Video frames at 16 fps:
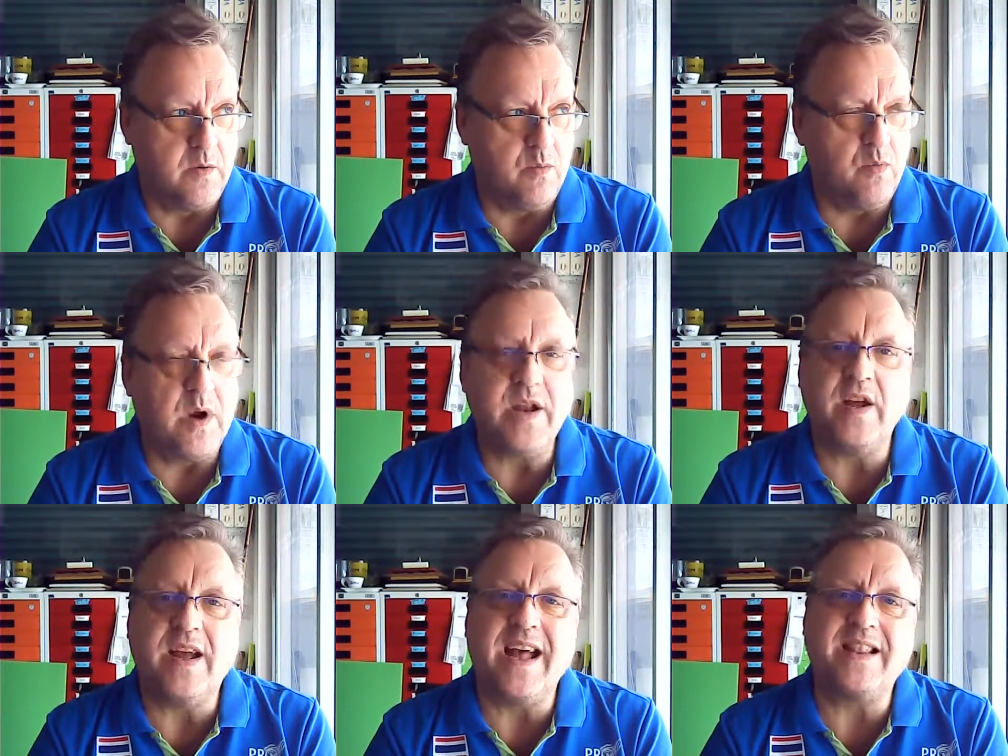
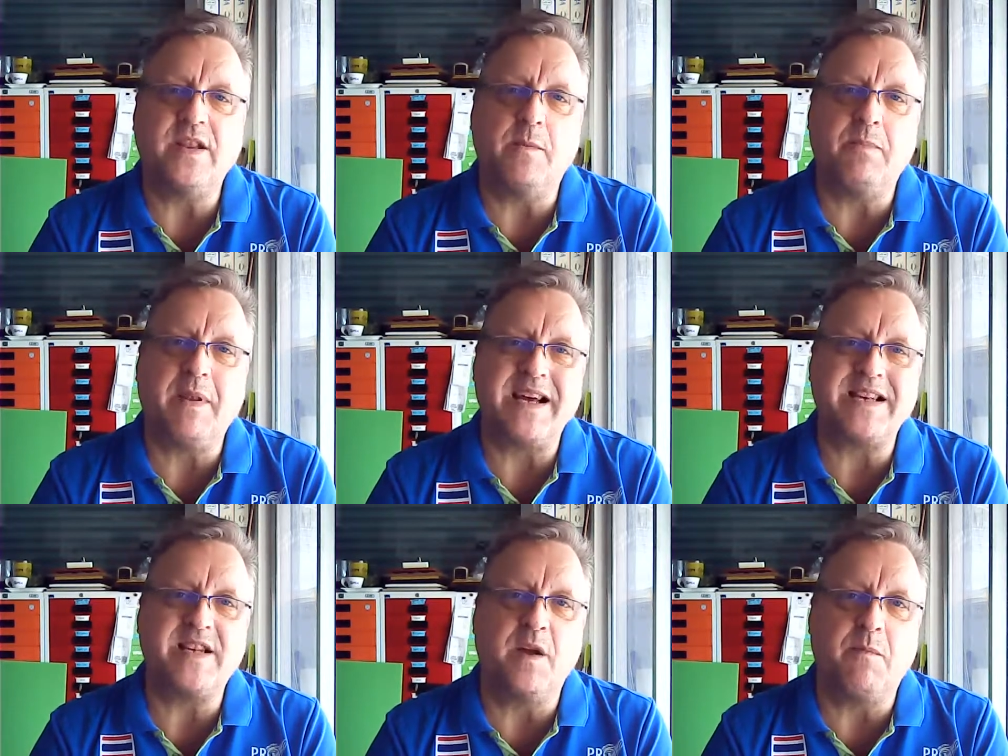When you get the
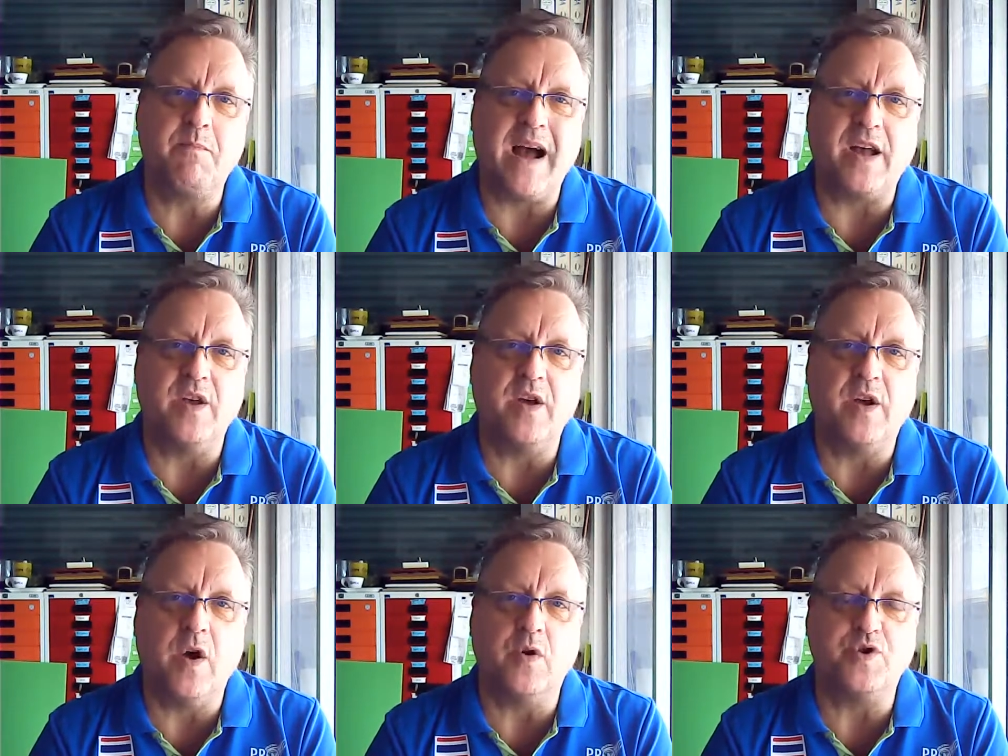plastic bag,
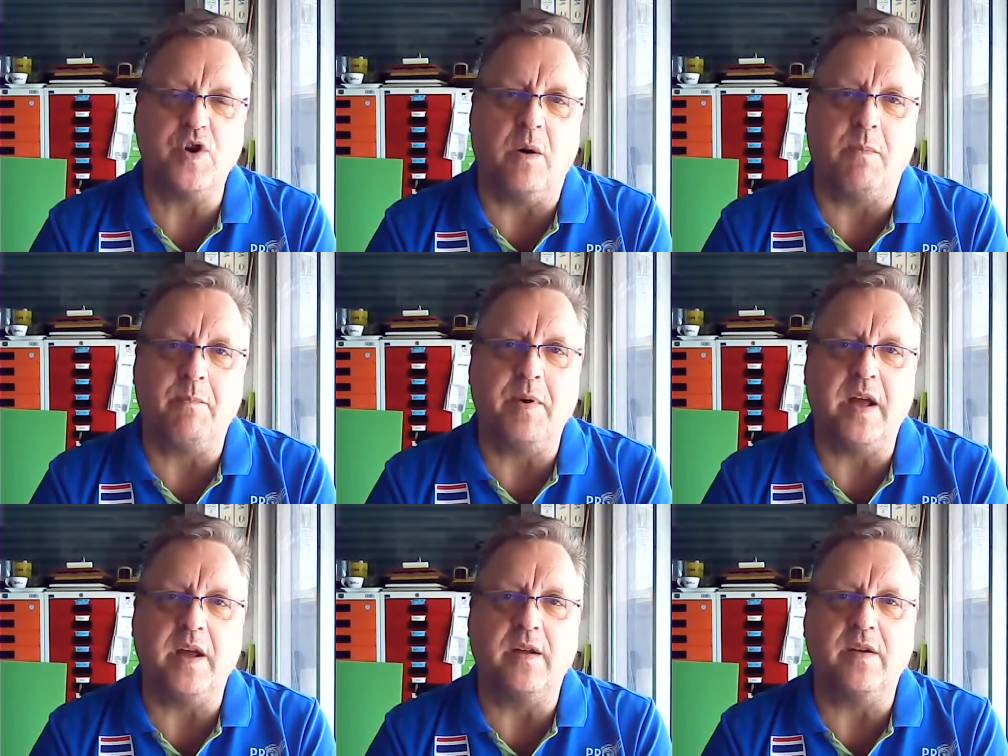you go
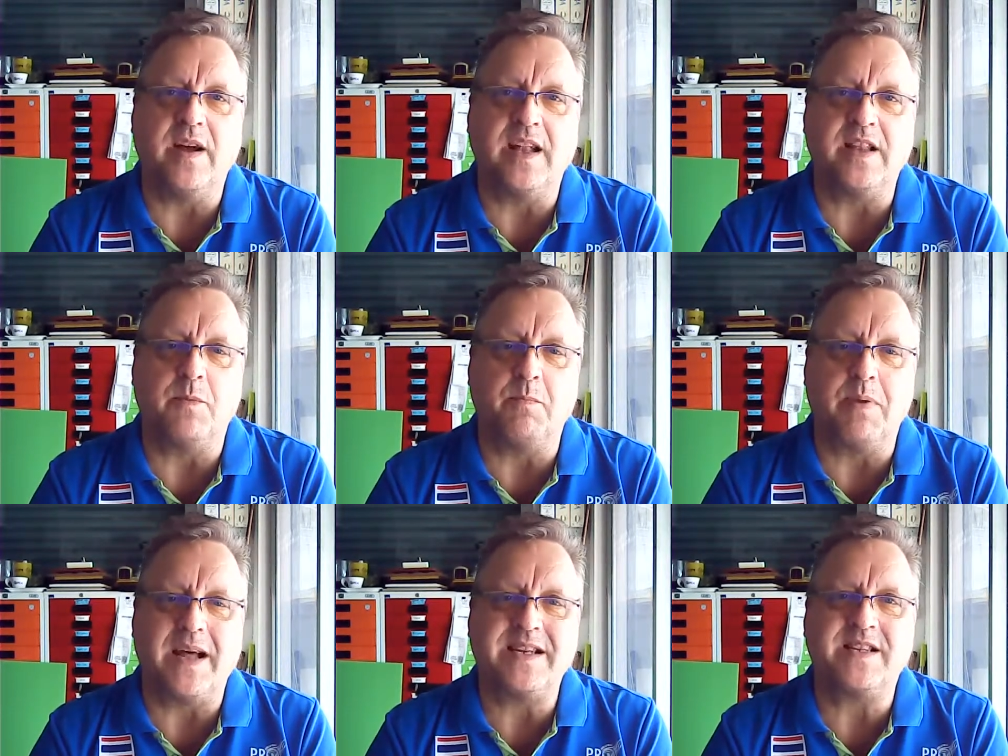shopping, you get the
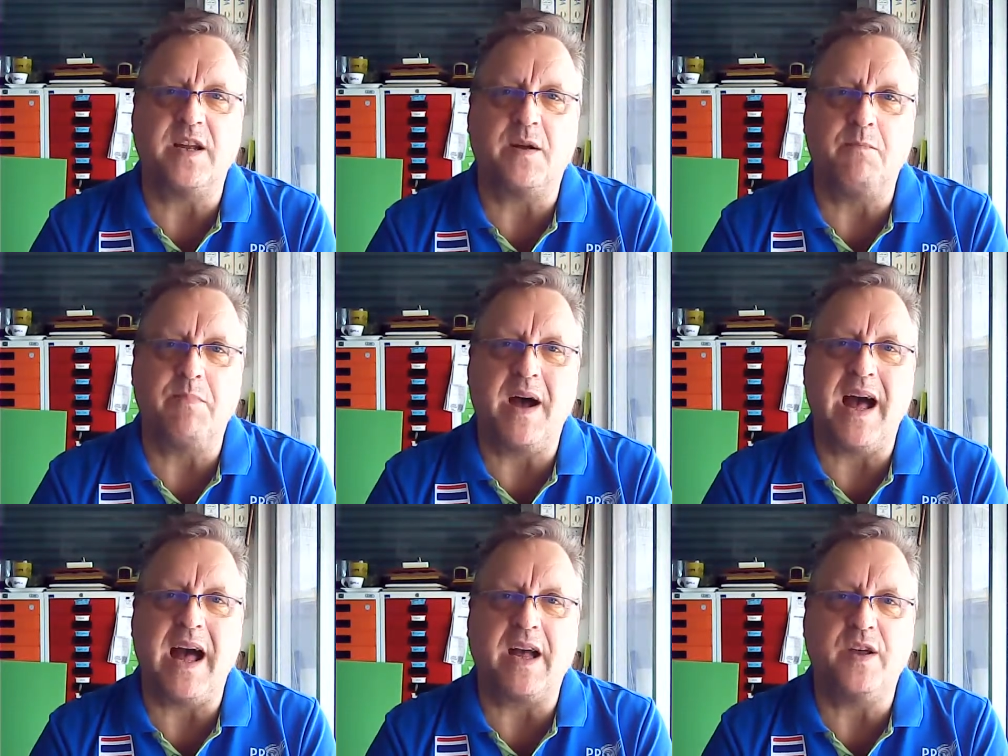plastic
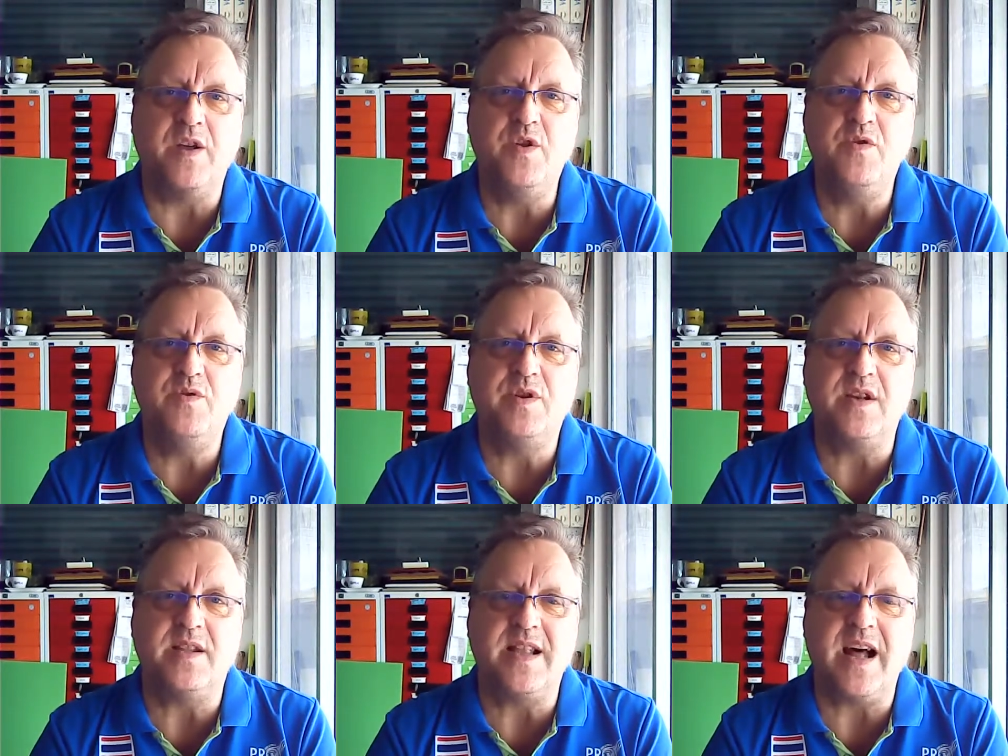bag, you
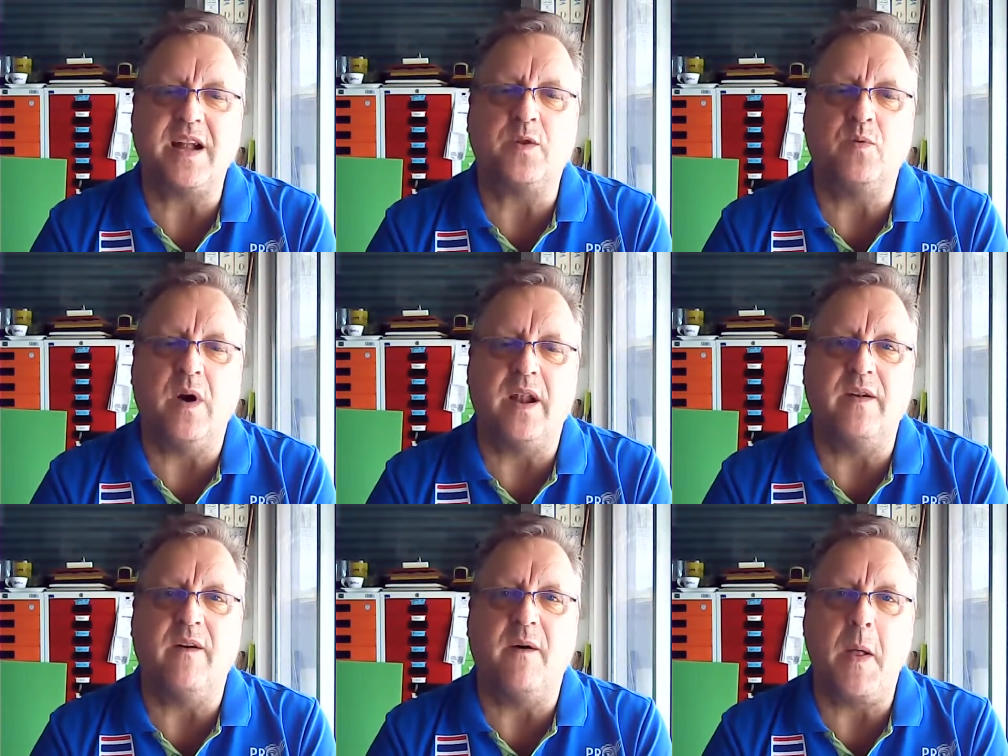use it that
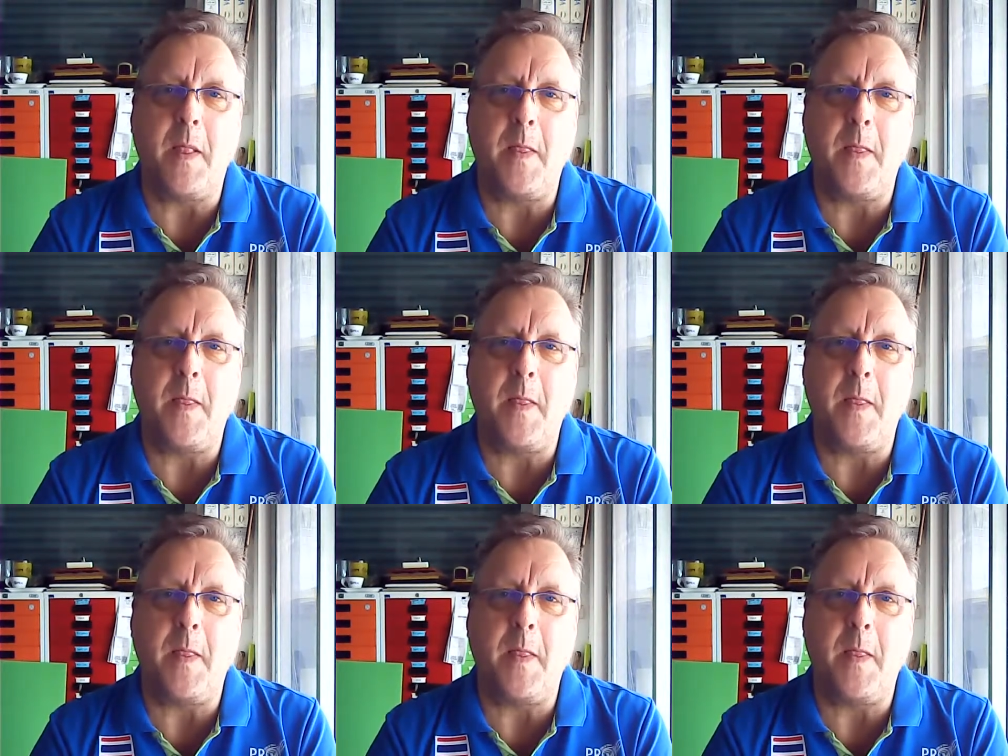one